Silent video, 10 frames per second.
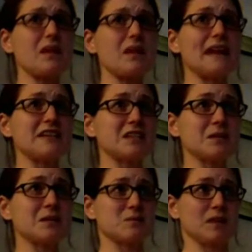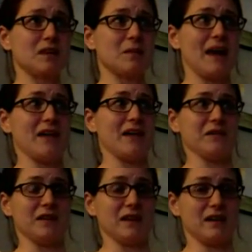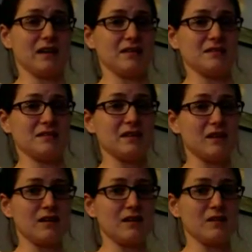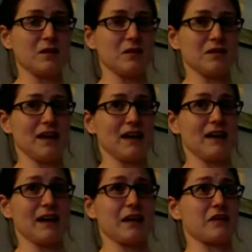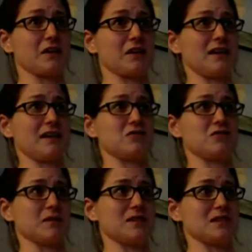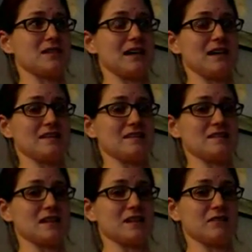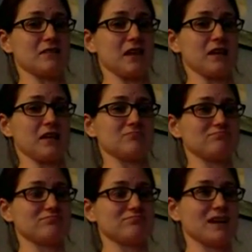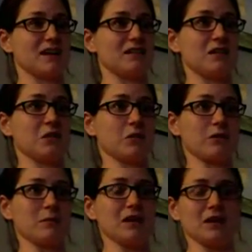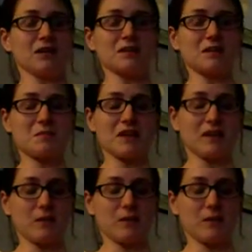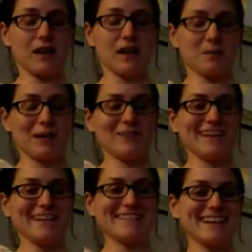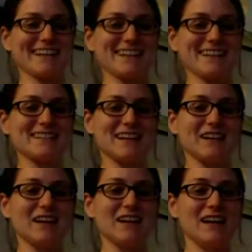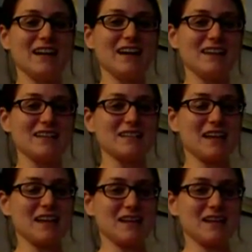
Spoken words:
last year was really mild, and we only had like 30 triple-digit days instead of like, I don't know, 3 million or something like we had in the previous years. So it just kind of